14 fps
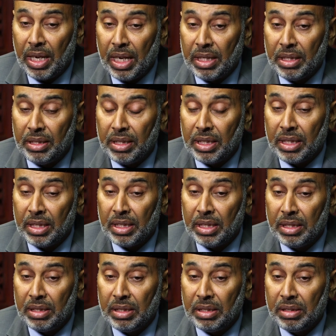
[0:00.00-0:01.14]
And
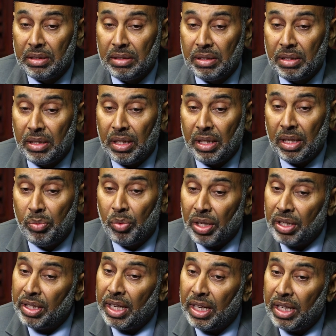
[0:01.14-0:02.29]
in
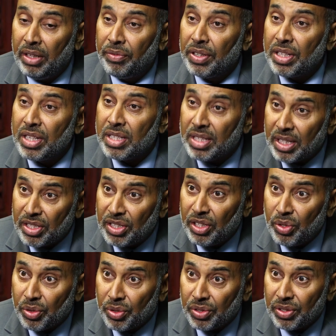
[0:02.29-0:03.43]
one day, he fitted 60
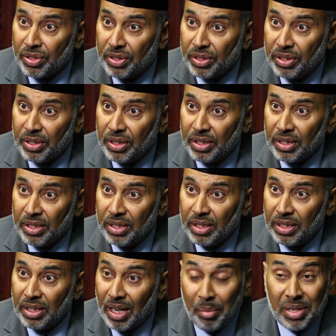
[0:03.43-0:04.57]
doors.
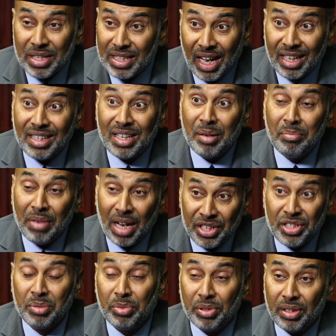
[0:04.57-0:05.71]
I mean, it's
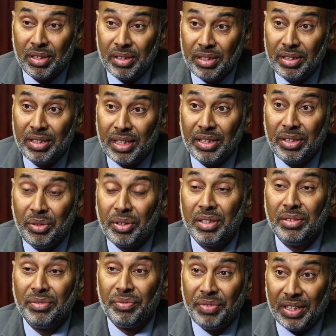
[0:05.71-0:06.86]
unimaginable that you can
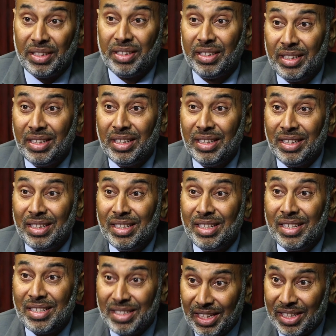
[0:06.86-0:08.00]
fit
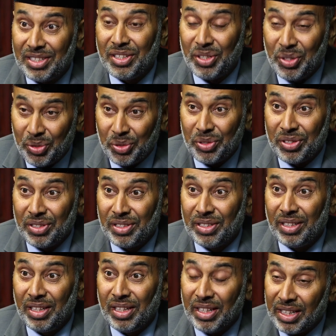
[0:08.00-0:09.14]
60 doors
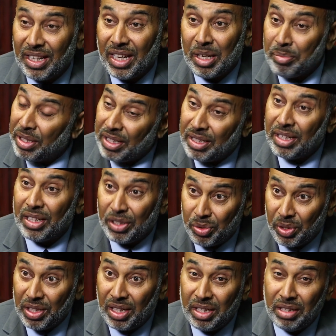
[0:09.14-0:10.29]
in a day, but he did it.
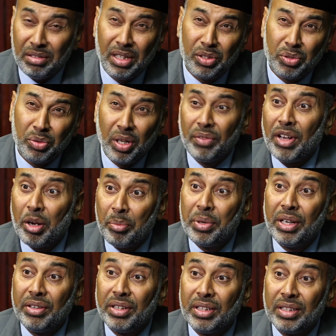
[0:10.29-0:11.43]
In a 12-hour
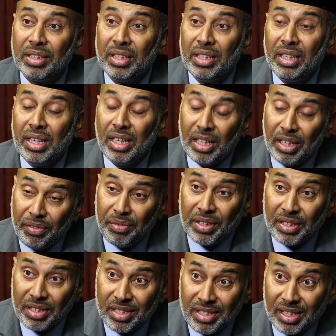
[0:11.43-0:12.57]
period, he
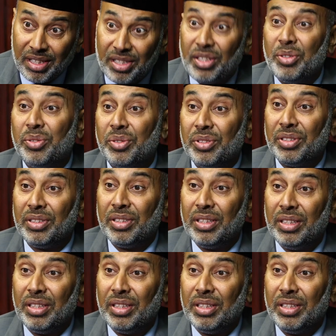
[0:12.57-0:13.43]
fitted 60 doors,